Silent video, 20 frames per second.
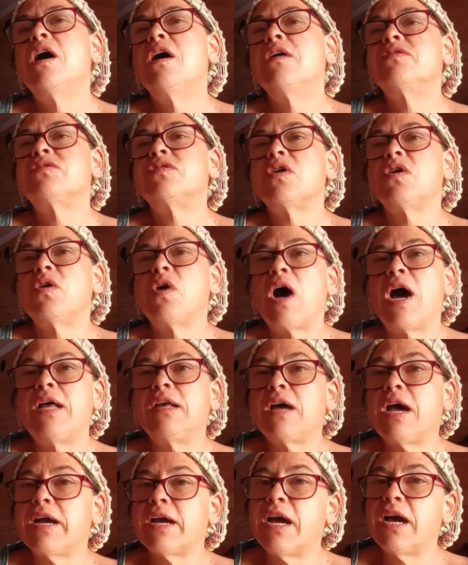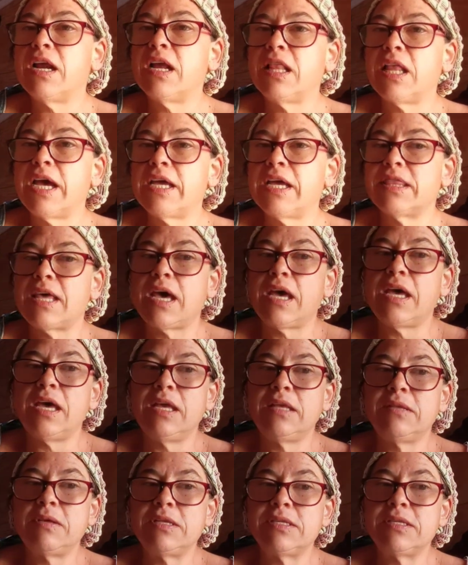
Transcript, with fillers: So I, I kind of like that. And,